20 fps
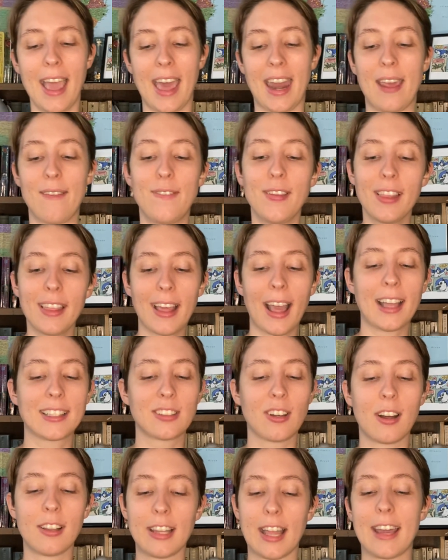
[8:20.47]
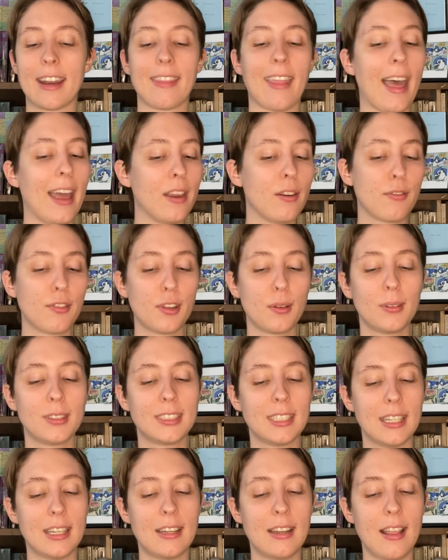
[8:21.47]
And I feel like I saw a lot of that
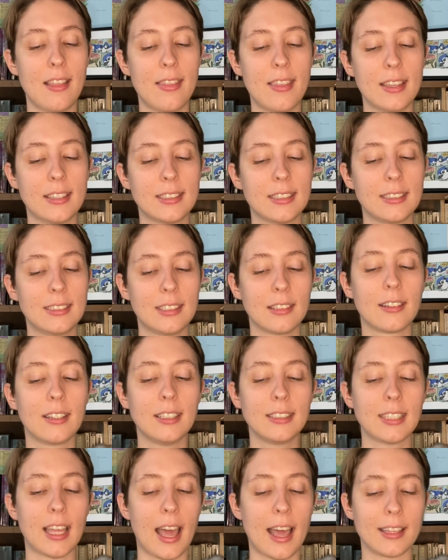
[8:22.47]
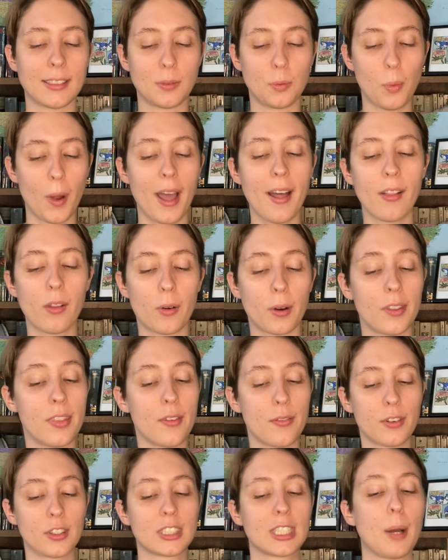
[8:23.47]
influence in this series as well, or in
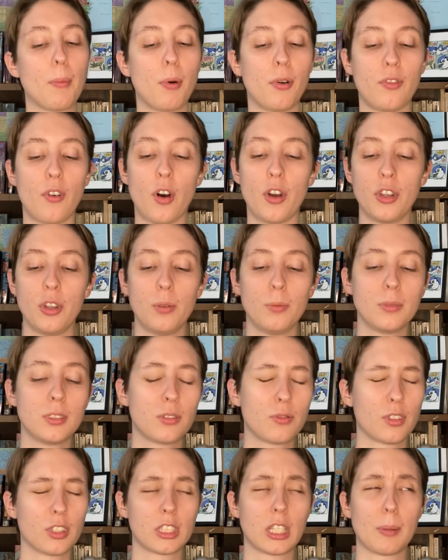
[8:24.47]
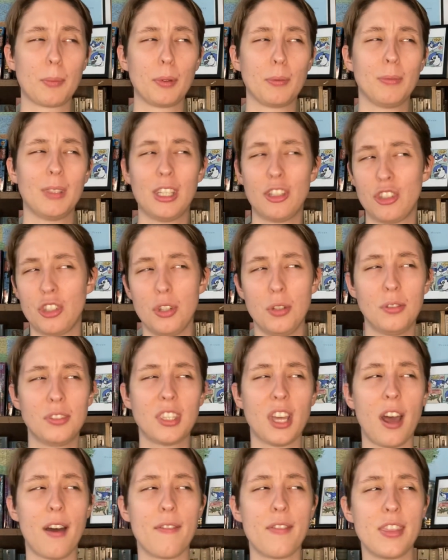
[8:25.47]
the first couple volumes, first couple
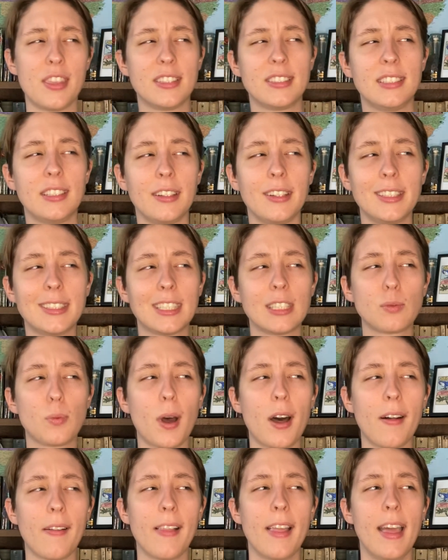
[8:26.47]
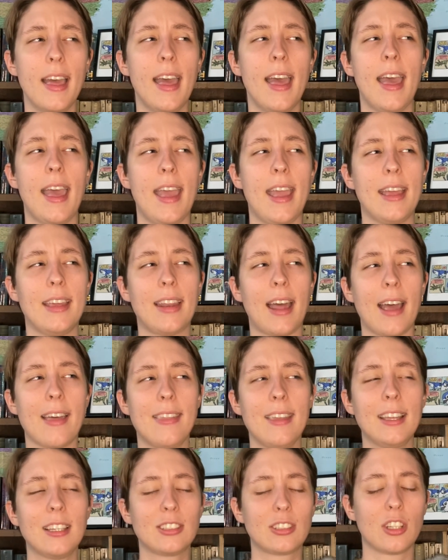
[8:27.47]
issues of the series as well. And I
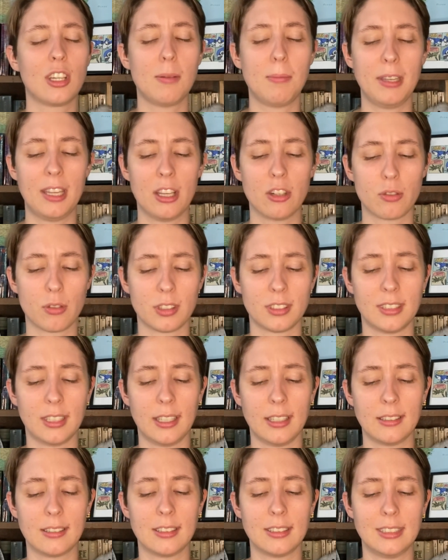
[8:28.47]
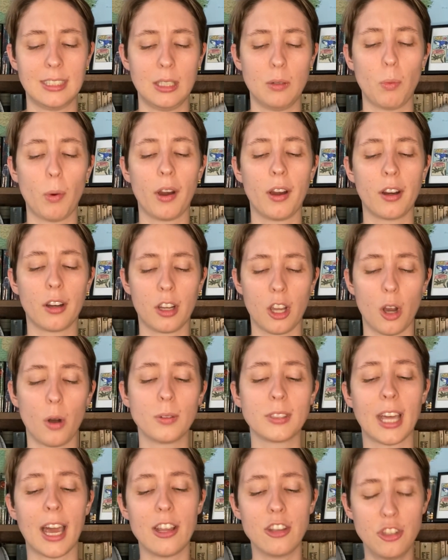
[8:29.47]
think it's going to be interesting to see where it
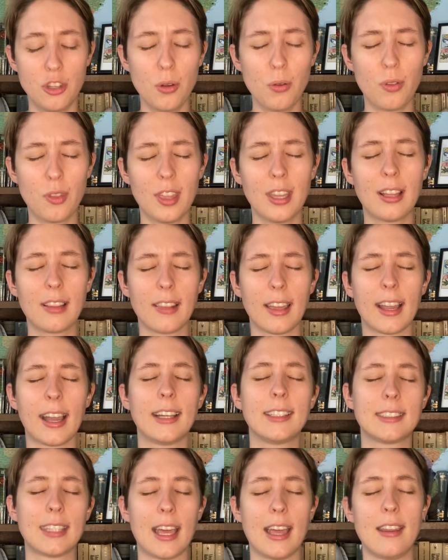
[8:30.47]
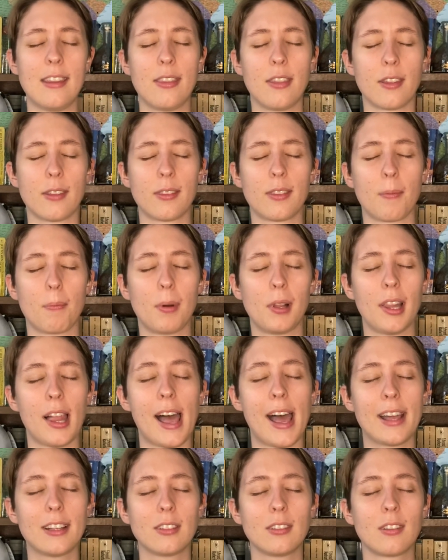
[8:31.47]
goes. I do think, like I said, the, the
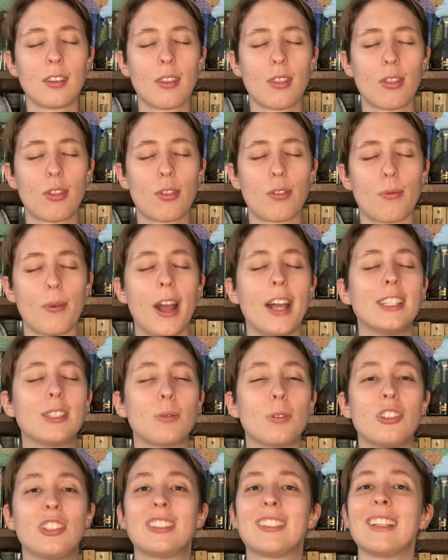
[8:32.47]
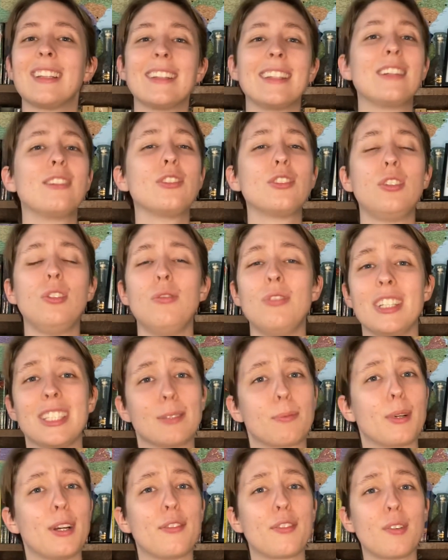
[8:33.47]
plot threads were just a little too
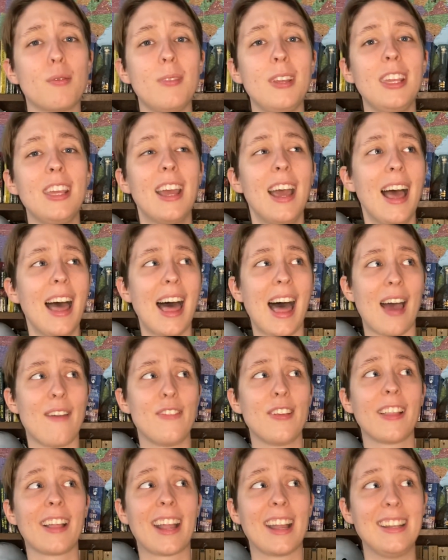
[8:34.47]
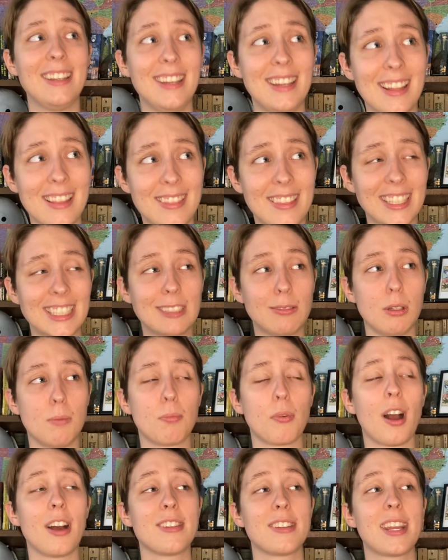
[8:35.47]
disparate for me. I feel like I needed things to be
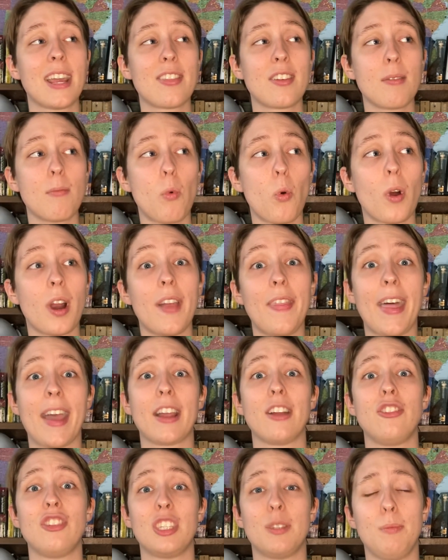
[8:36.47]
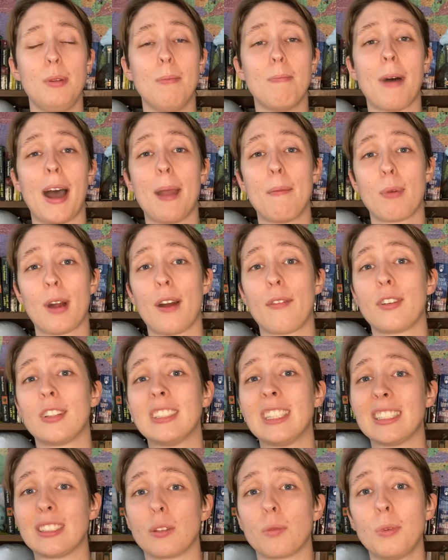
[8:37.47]
brought together more and that could just be my
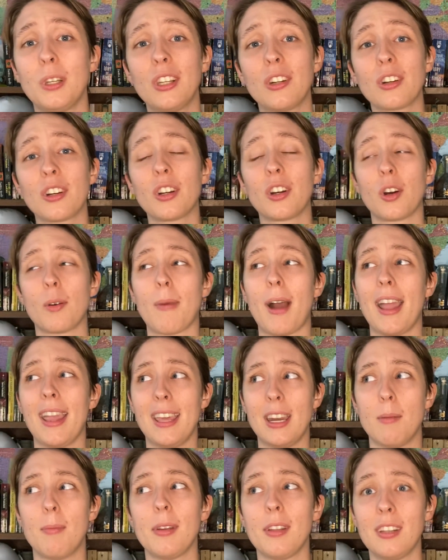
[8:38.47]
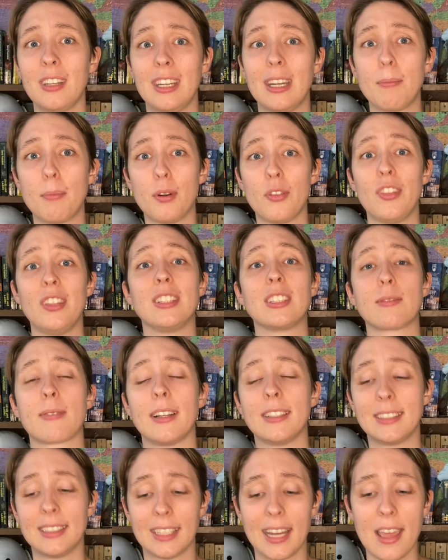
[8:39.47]
preference as a reader or my inability to put these
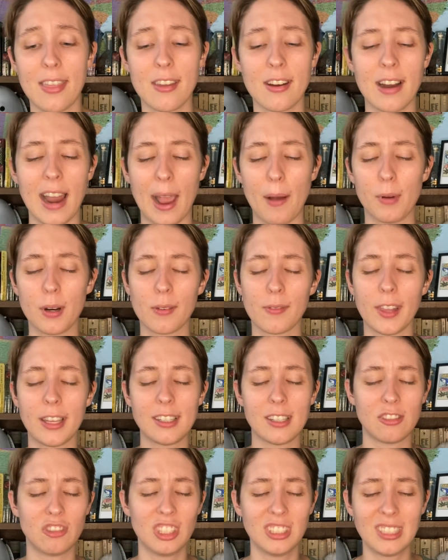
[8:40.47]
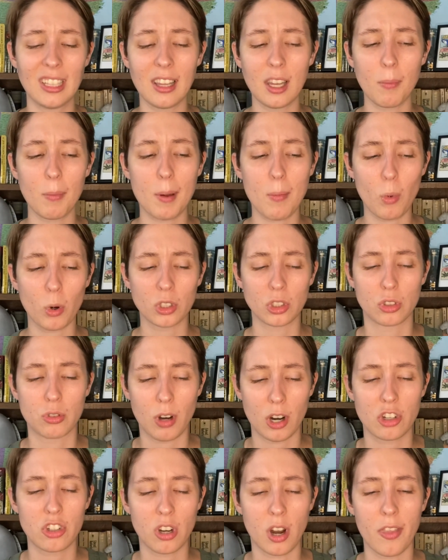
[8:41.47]
threads together. I would have liked just a little bit more
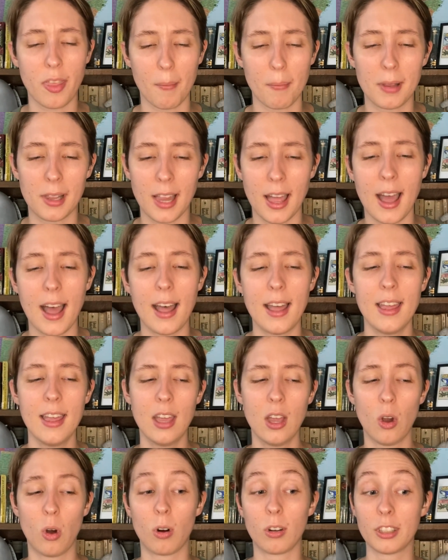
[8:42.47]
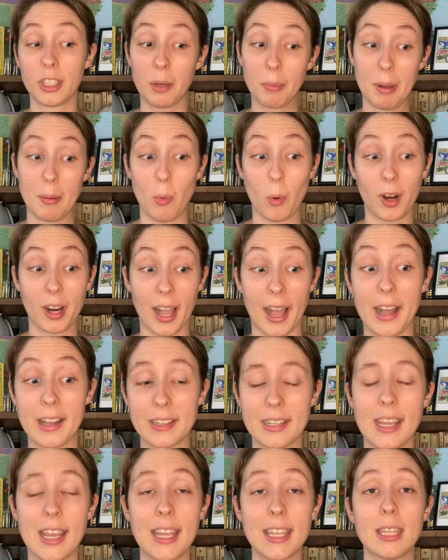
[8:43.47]
structure on the plot or a little bit more
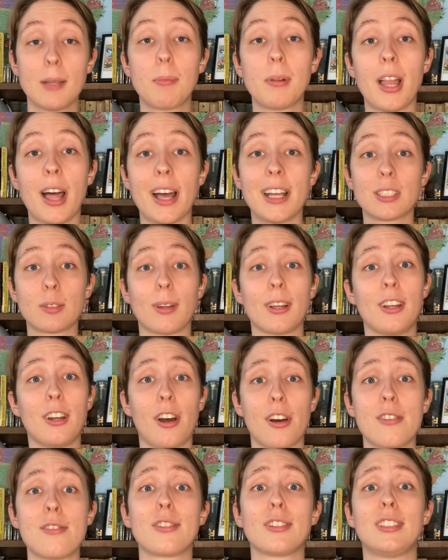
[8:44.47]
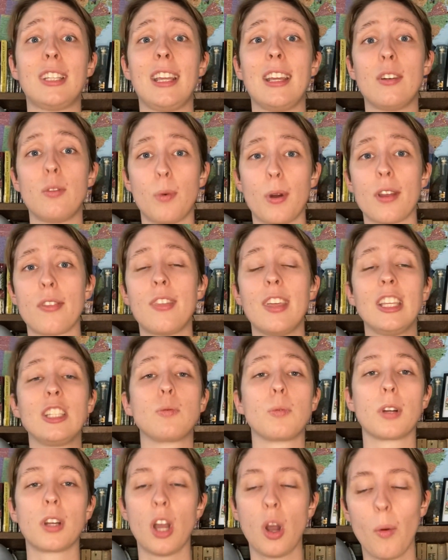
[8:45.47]
content in the plot so I could understand where
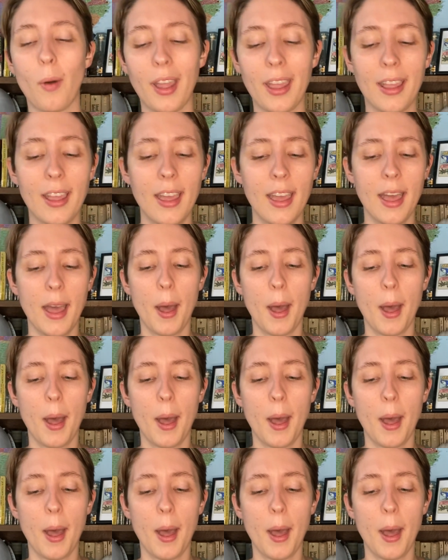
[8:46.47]
things were going.